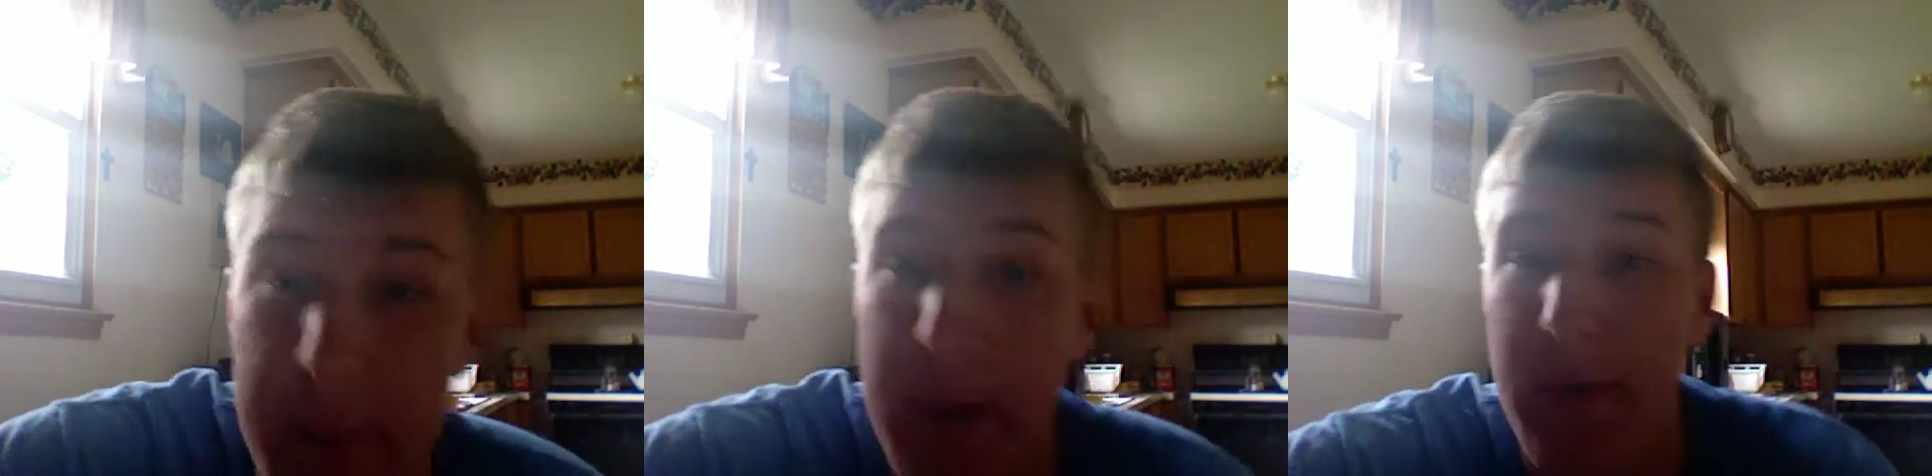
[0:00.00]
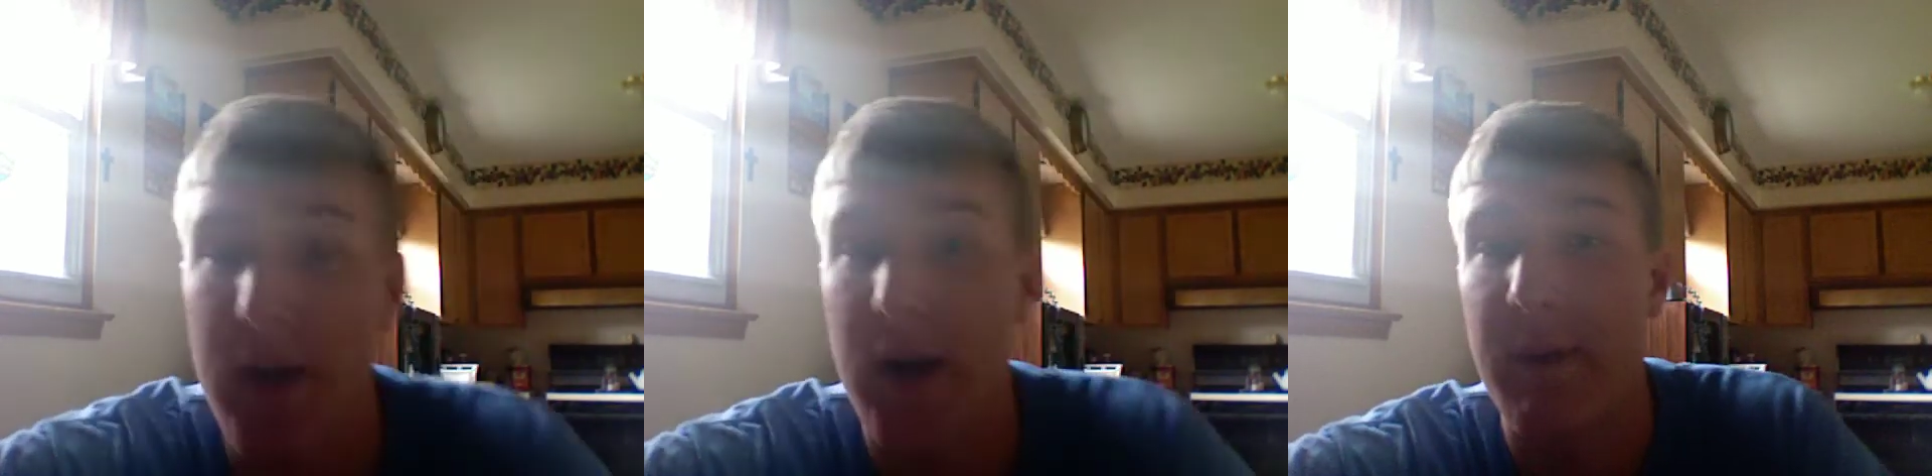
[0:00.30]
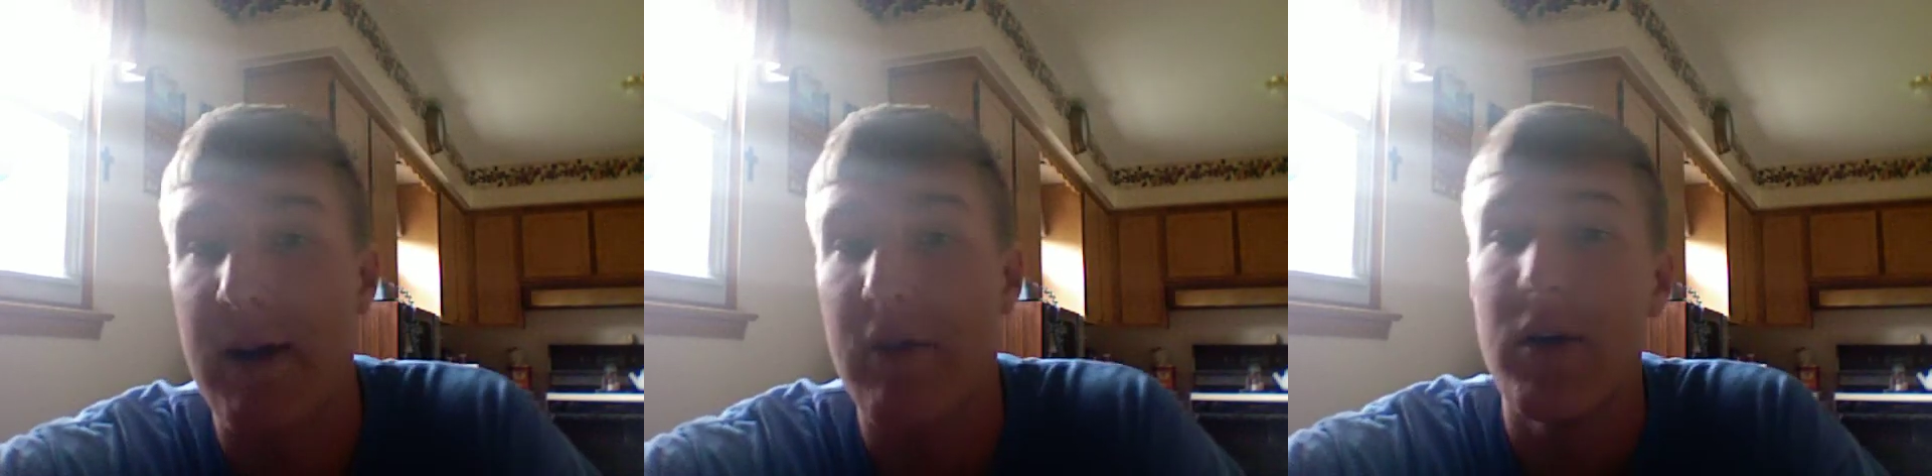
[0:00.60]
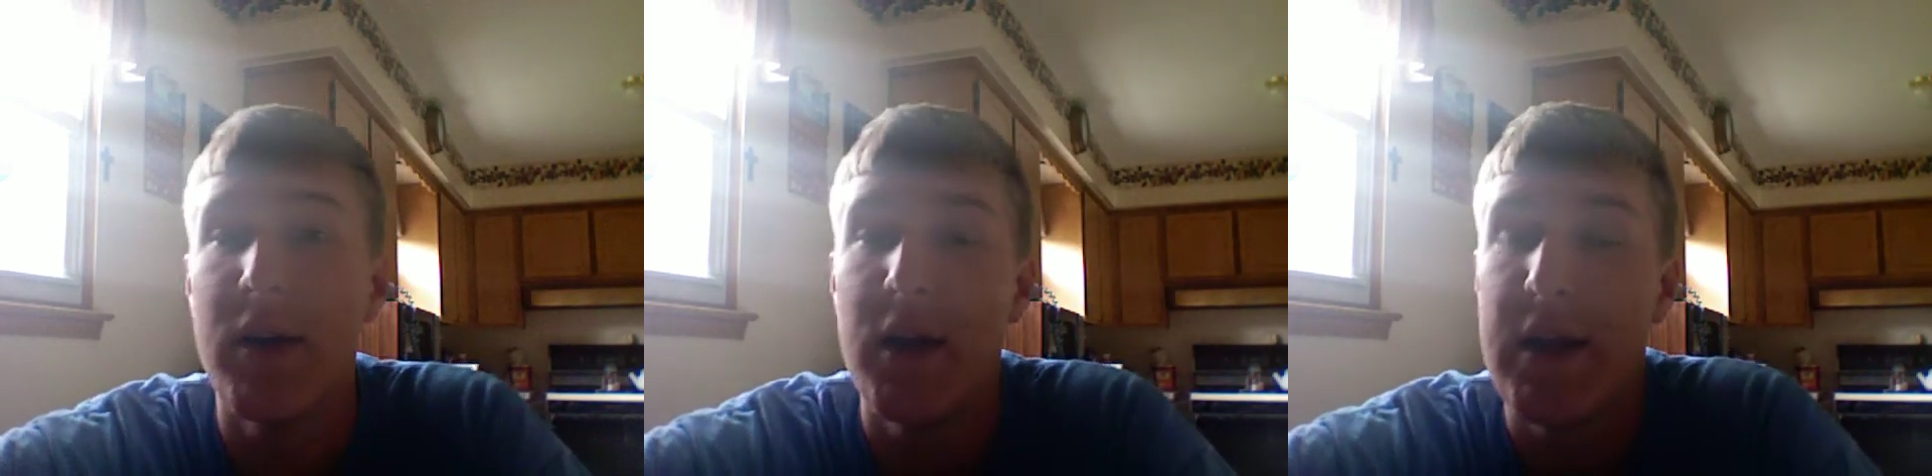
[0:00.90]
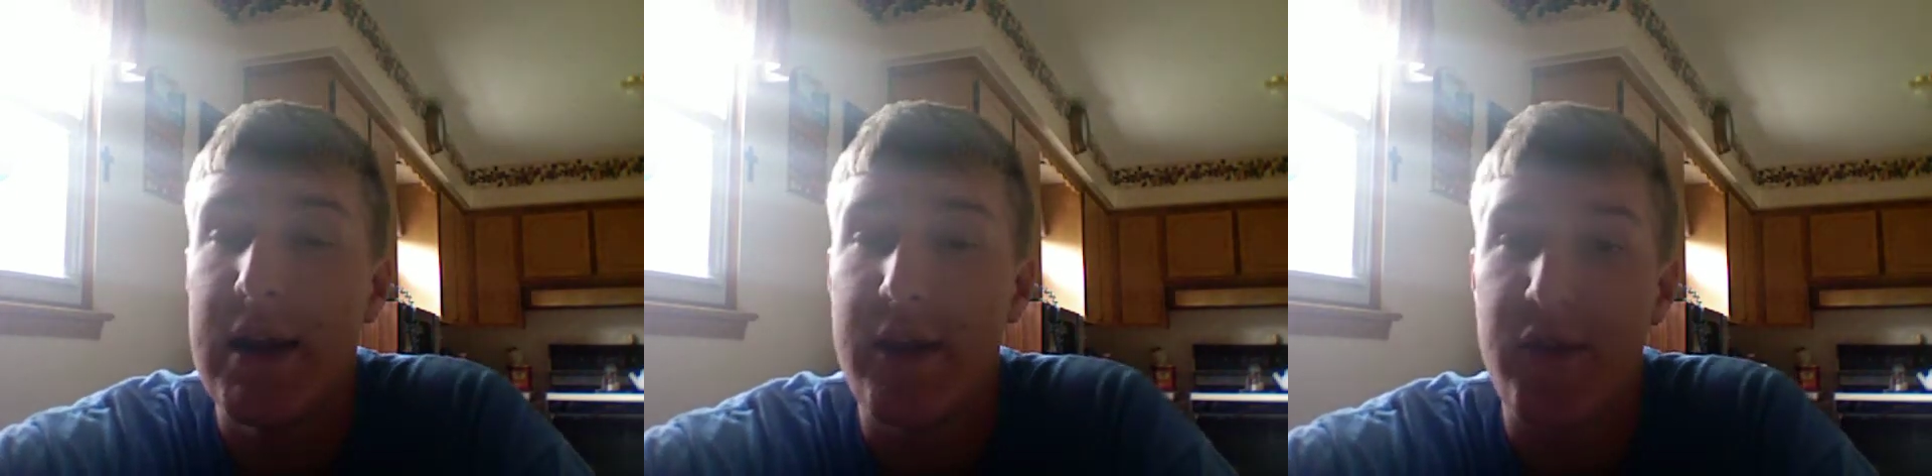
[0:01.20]
people to come out
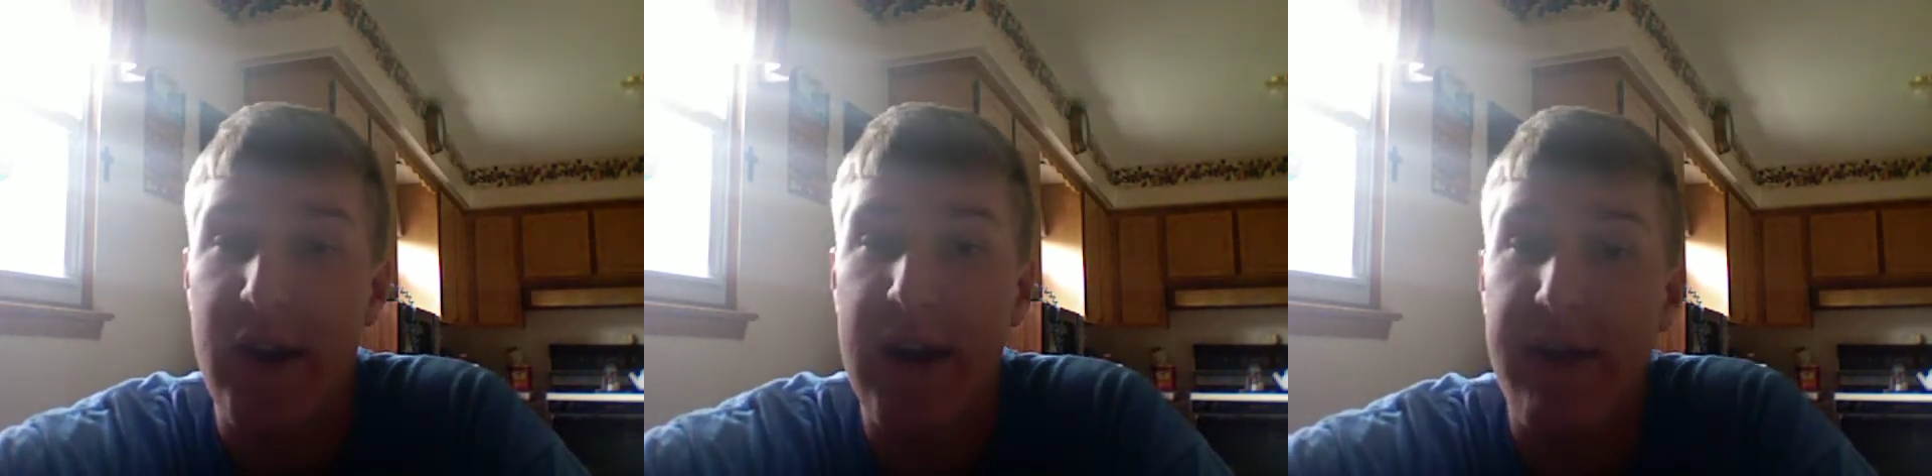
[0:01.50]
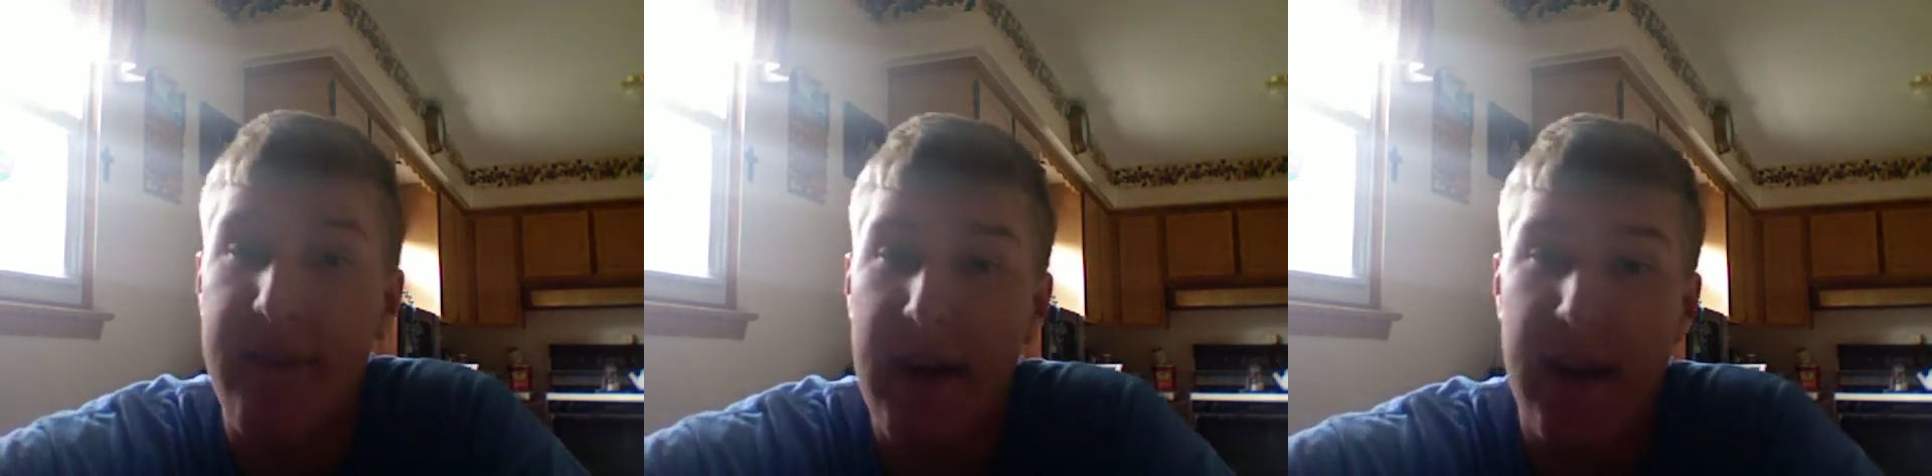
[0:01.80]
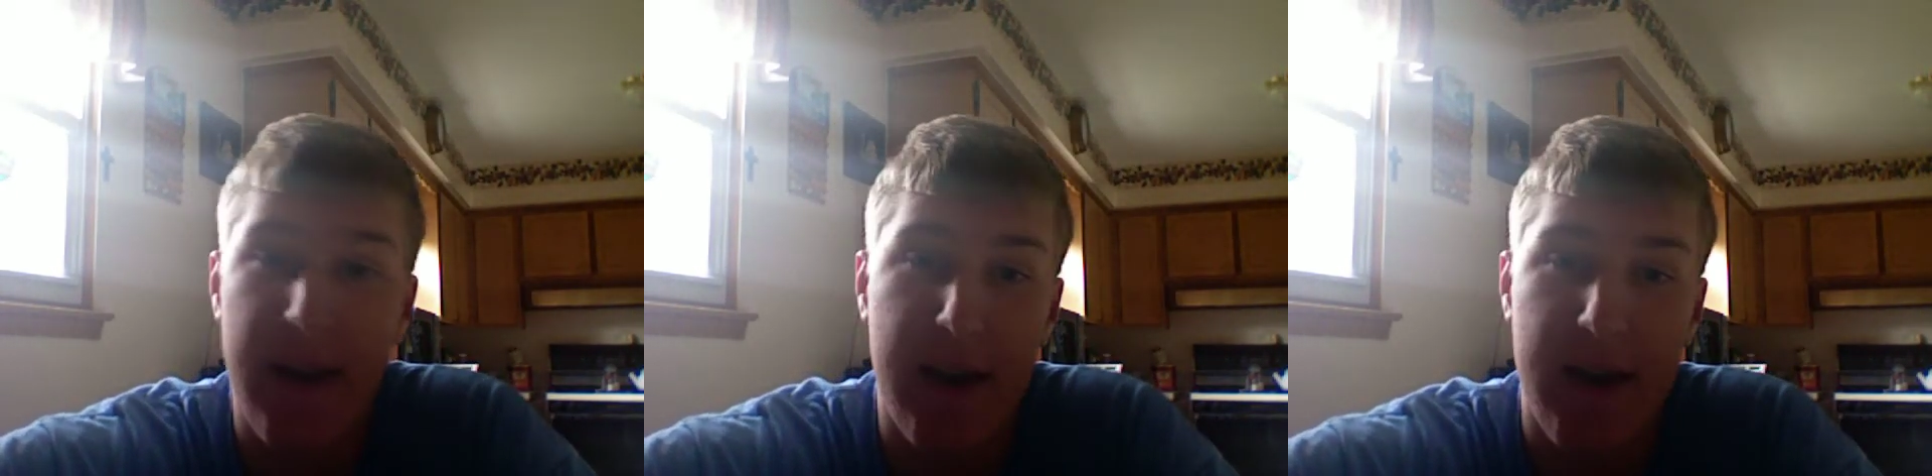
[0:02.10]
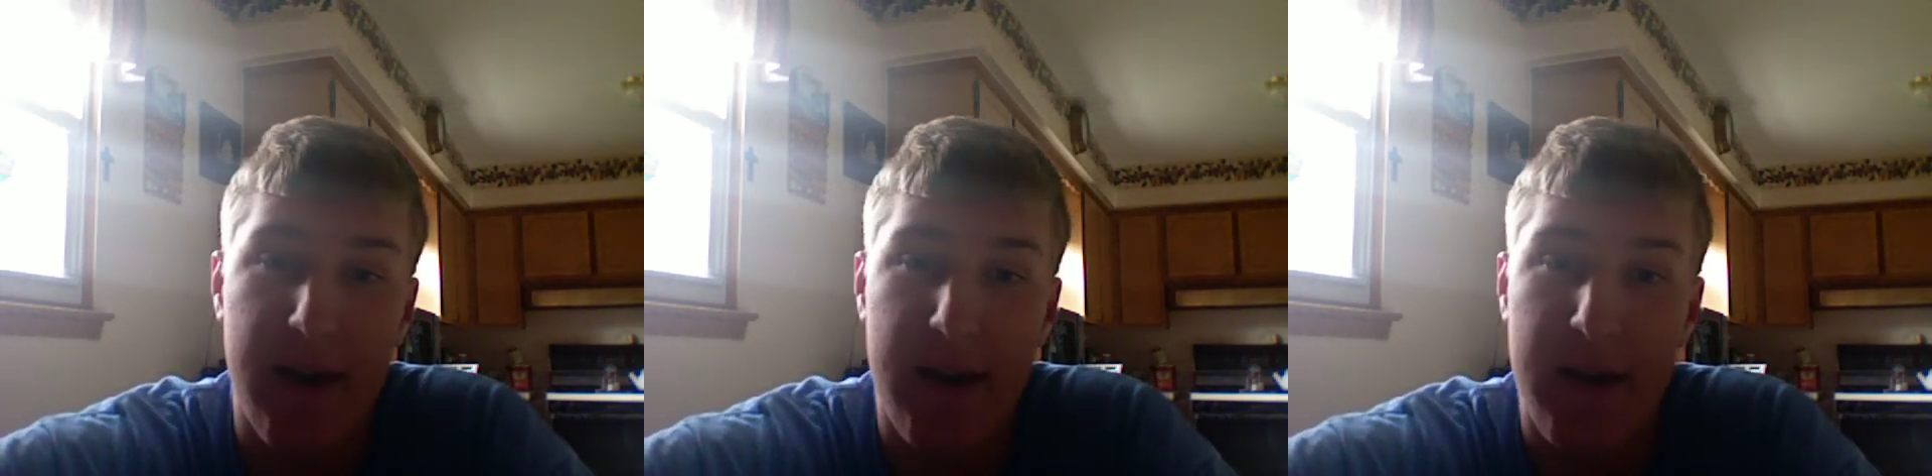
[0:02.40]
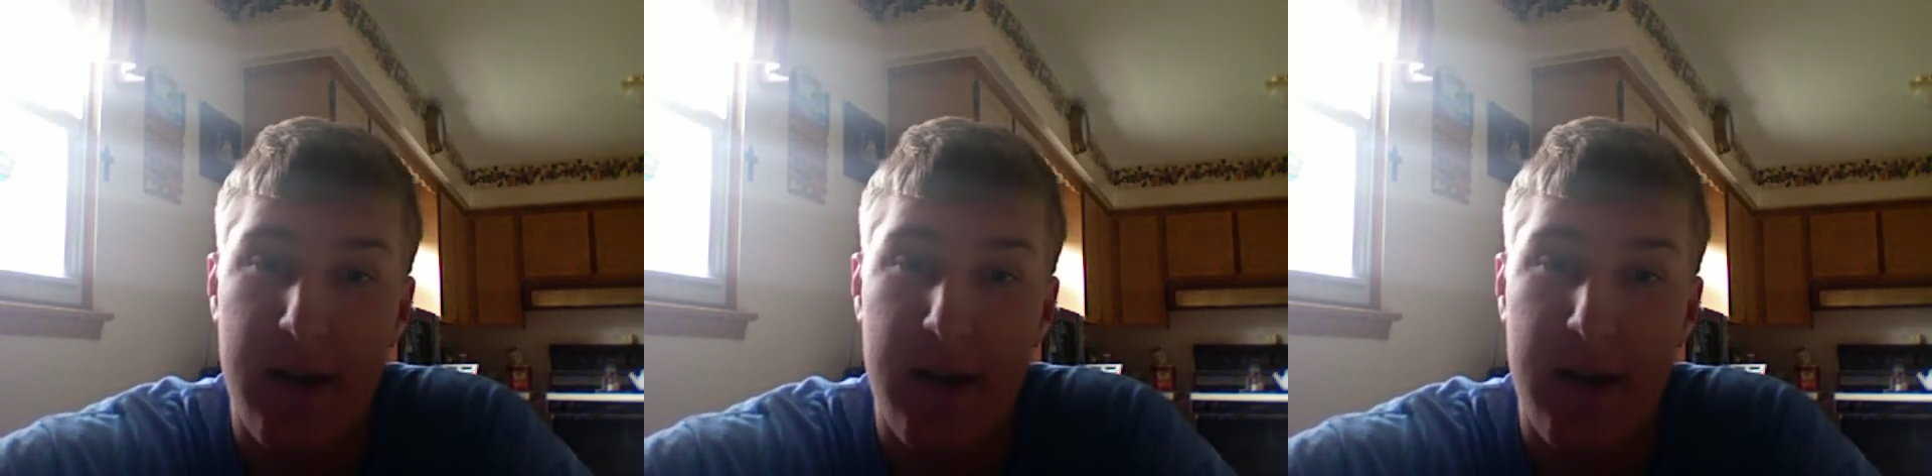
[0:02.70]
in the draft and uh,